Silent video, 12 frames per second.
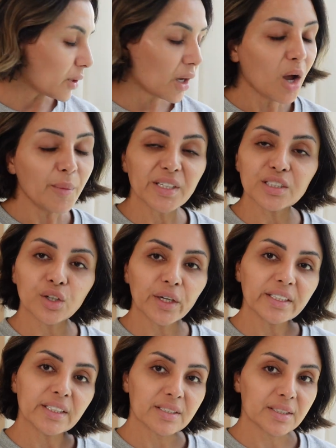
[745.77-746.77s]
I'm
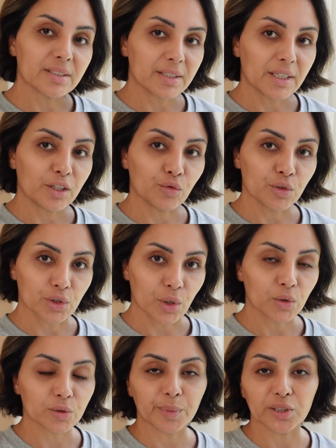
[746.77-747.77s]
excited to see the
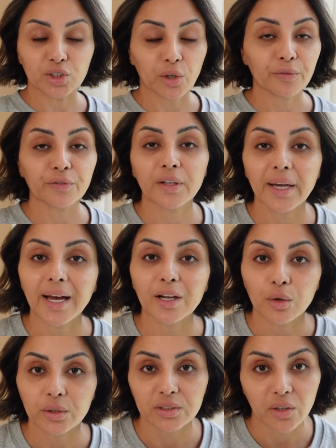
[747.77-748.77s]
results, but don't forget,
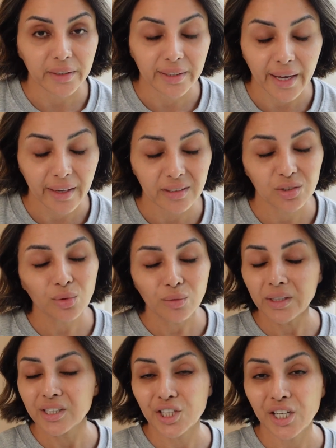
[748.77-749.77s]
alongside that, it's not
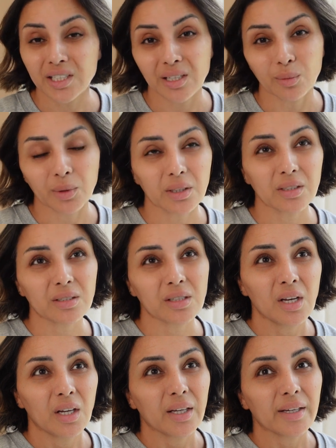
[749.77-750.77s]
really cheating because
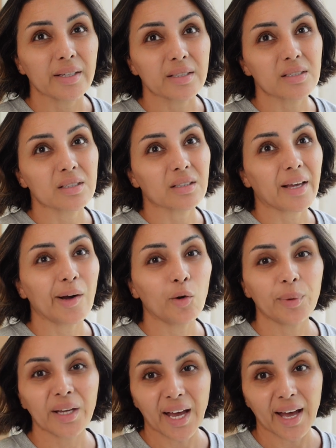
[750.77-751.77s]
it's a
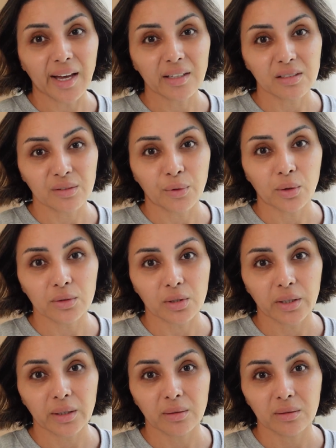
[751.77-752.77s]
helping hand as far as
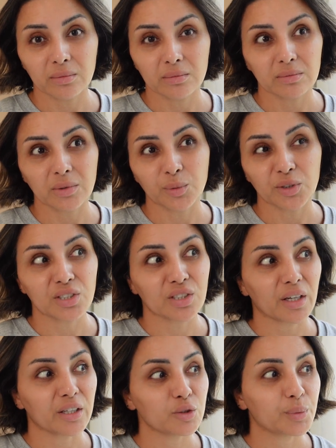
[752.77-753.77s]
I am
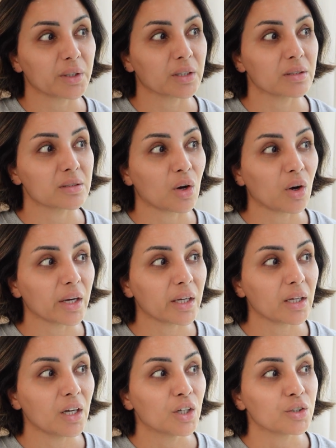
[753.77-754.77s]
concerned, because
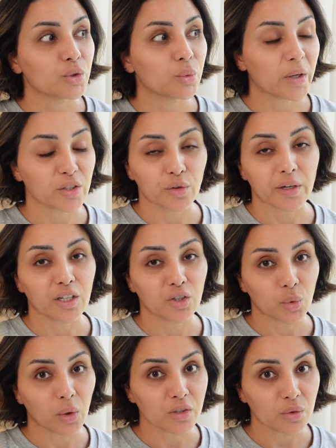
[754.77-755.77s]
I do weight training
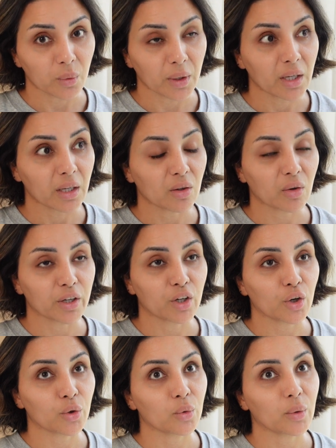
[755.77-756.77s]
twice a week. I
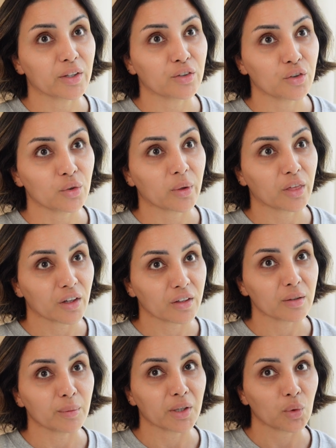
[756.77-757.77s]
go and do a
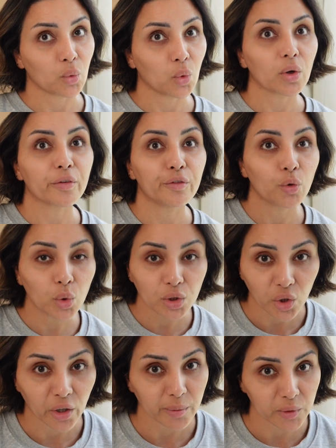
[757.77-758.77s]
30-minute walk 4
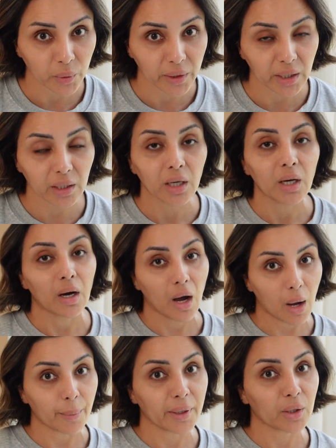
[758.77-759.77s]
times a week
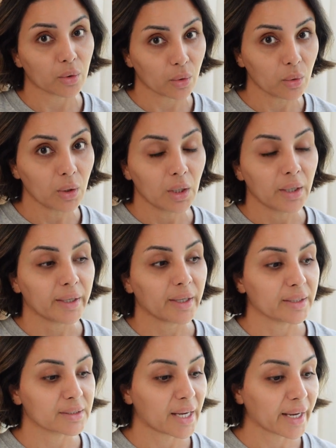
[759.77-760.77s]
uphill,
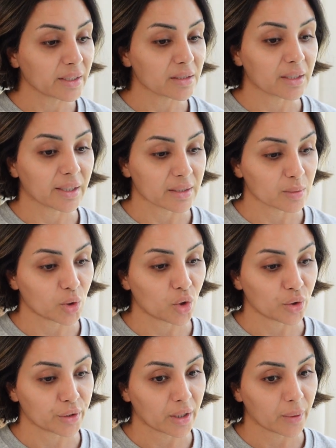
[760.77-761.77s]
intense, to get some
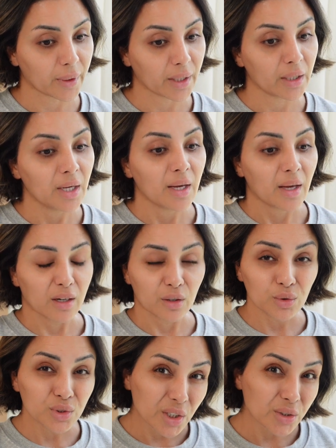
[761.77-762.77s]
cardio in. And I
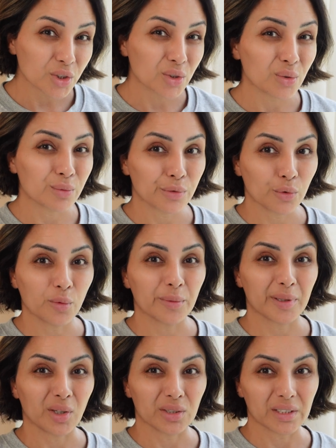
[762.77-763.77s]
also do Reformer
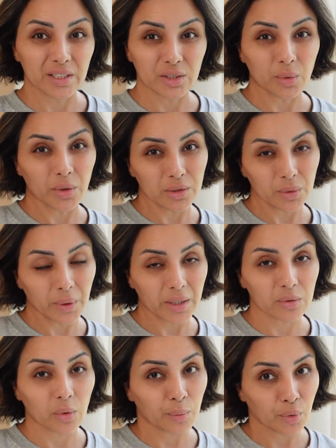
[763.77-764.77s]
Pilates twice a
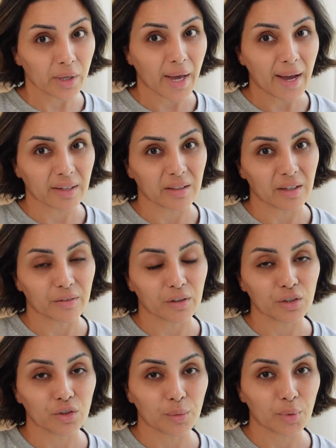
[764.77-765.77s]
week, so I'm pretty active and
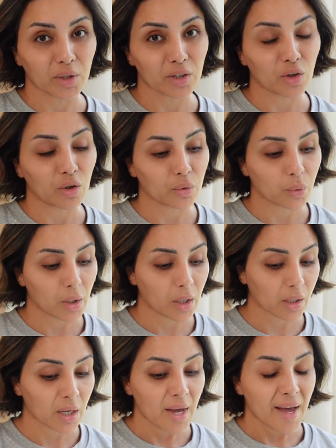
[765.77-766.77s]
I do put in the hard
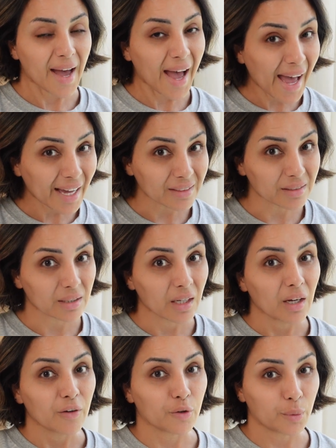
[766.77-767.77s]
work. And
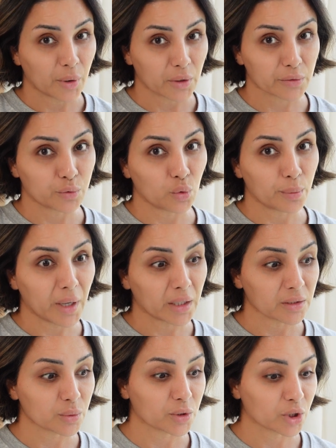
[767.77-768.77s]
for the past 4
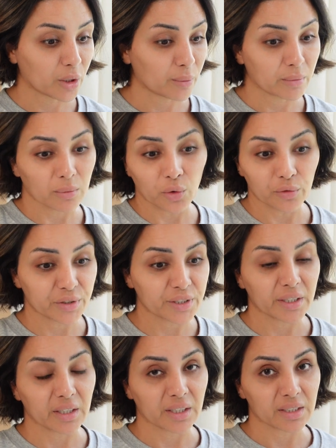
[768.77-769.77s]
months, which I'm
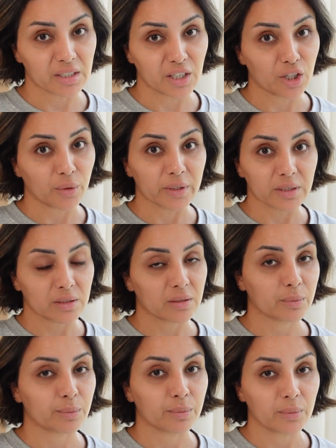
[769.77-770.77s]
obviously going to continue, it's
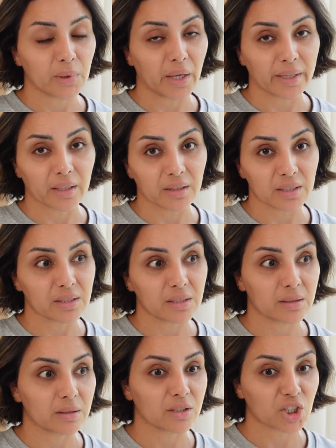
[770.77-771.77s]
like, this
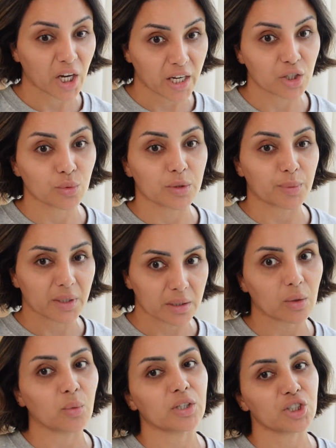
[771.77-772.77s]
is the change was
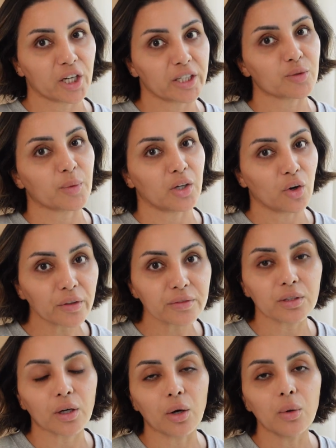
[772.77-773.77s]
because I want to change my
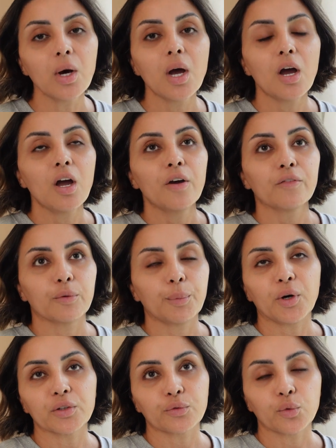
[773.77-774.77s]
lifestyle. For the
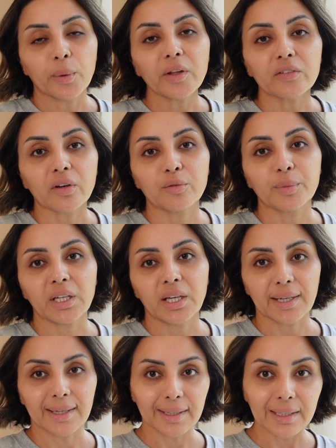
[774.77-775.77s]
past 4 months, I have been
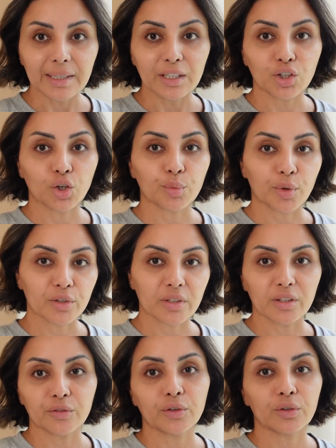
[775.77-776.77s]
eating clean, no
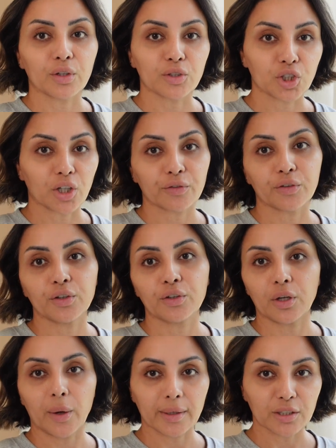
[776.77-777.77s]
processed food, no junk food,
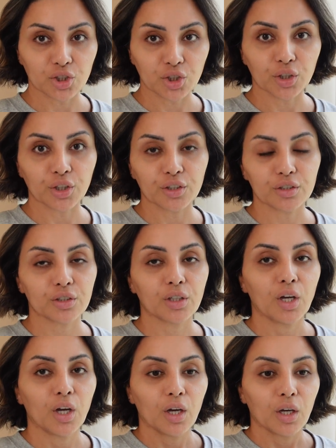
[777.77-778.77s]
no added sugars,
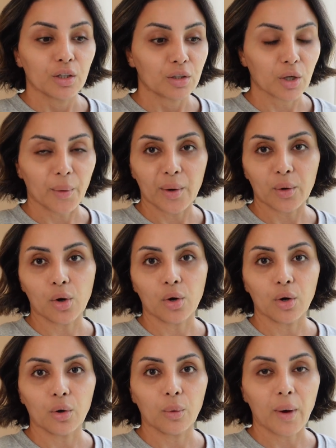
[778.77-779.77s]
no
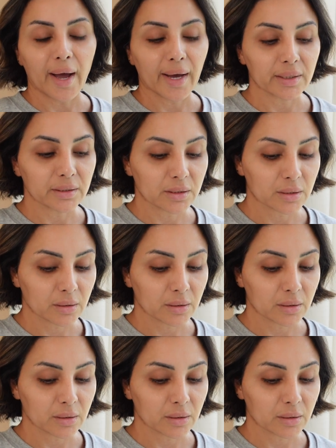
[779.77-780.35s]
alcohol, and